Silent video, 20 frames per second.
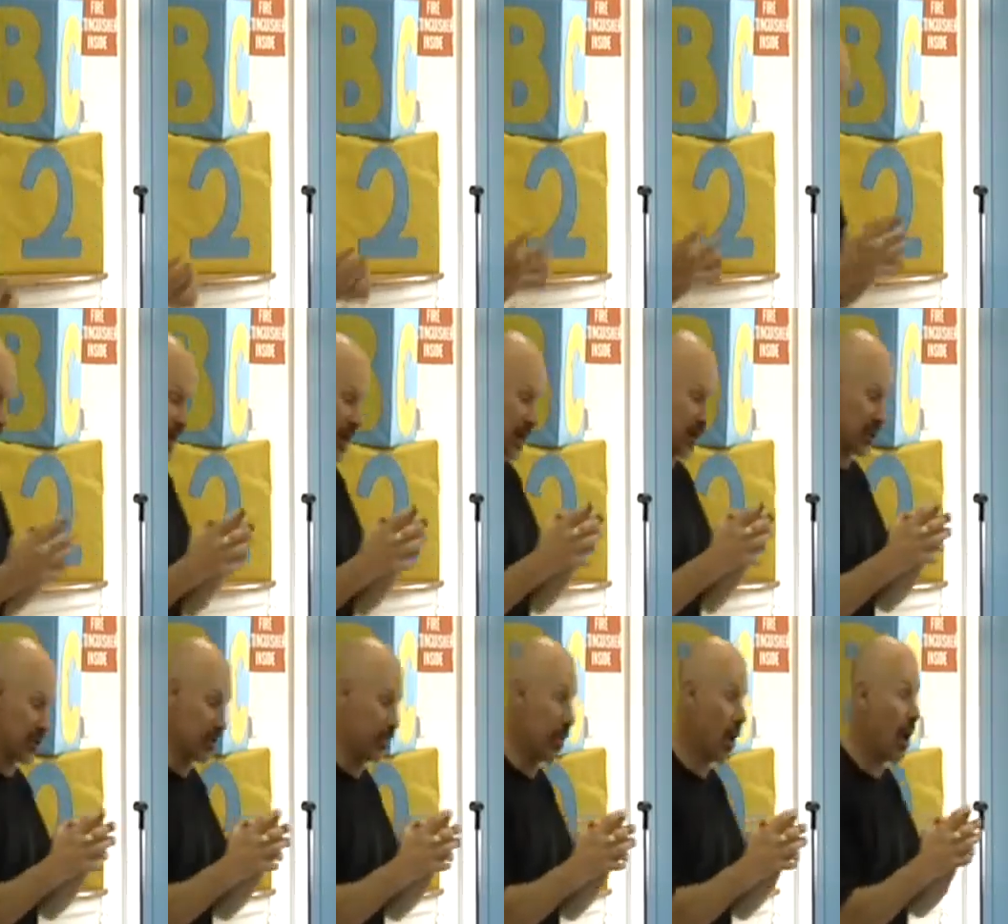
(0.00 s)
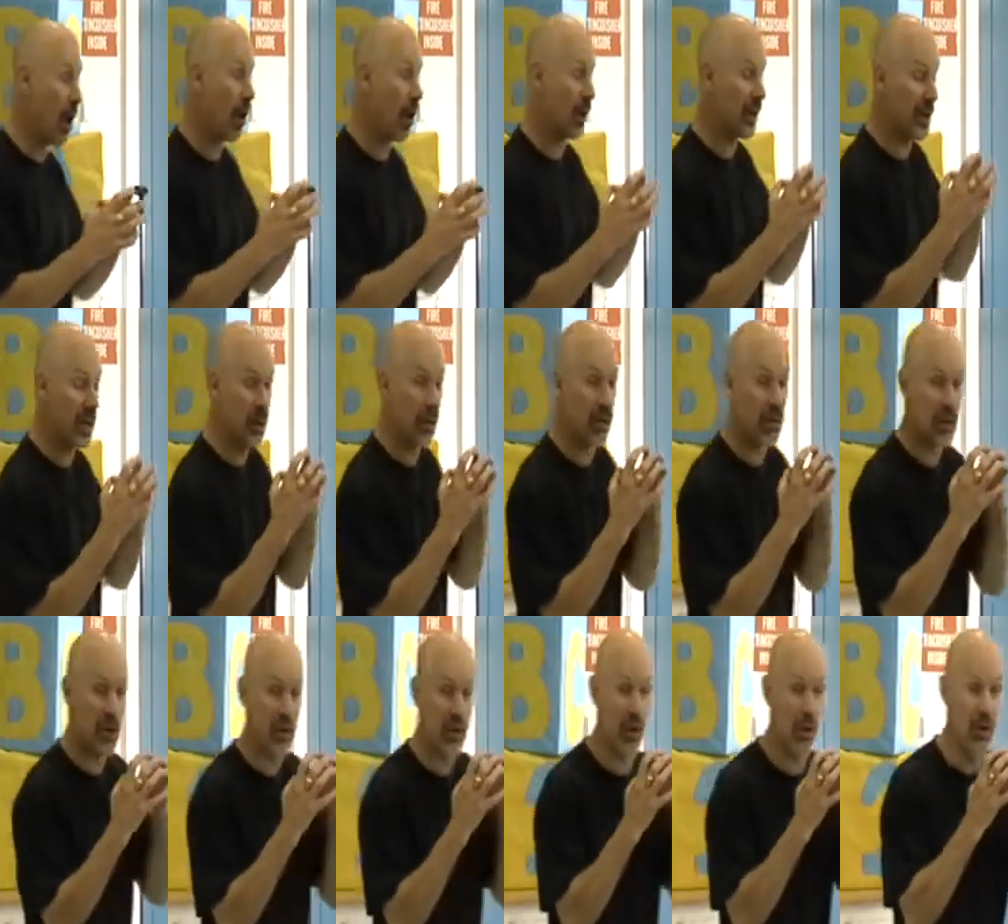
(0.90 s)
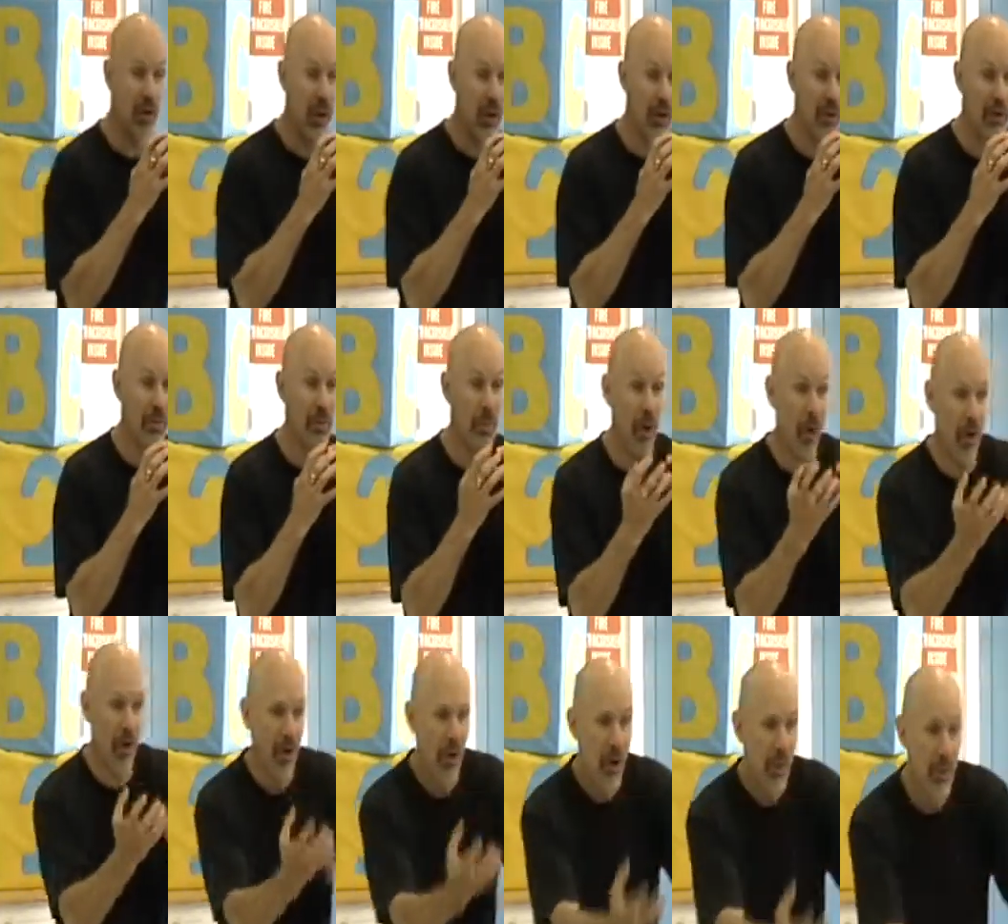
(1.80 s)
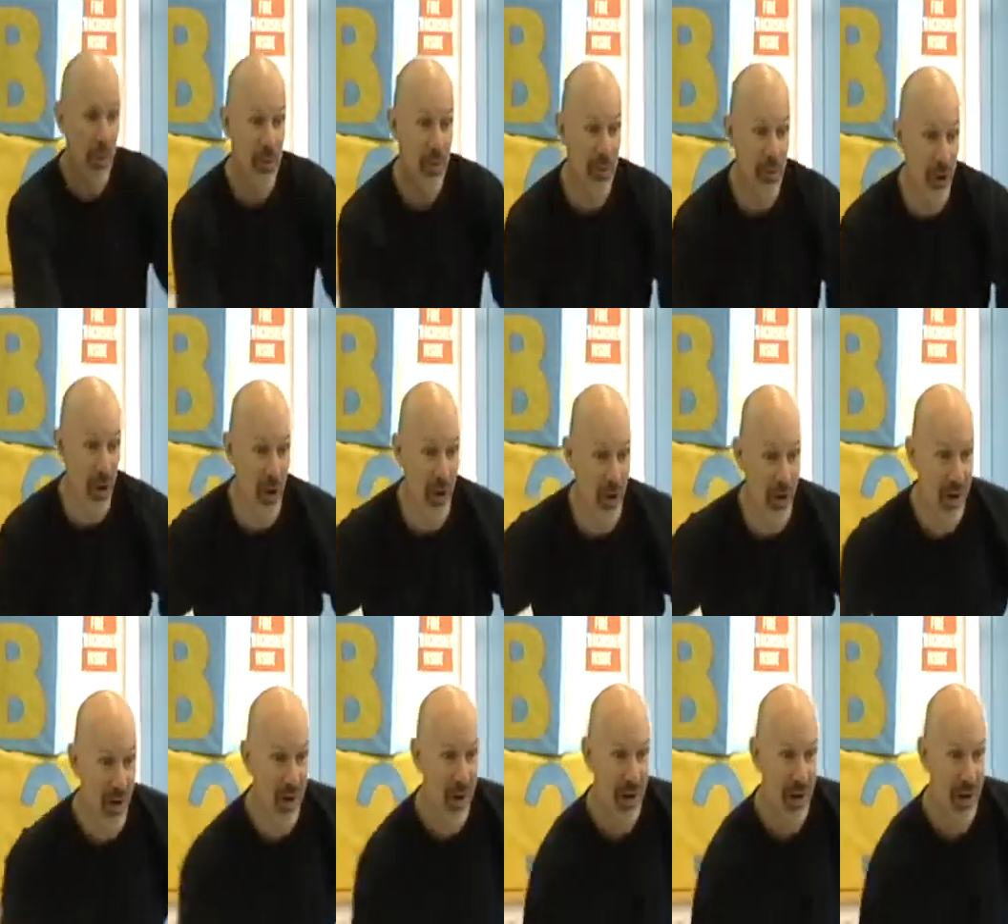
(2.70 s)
up and he had this ball and he went to throw this ball with his daughter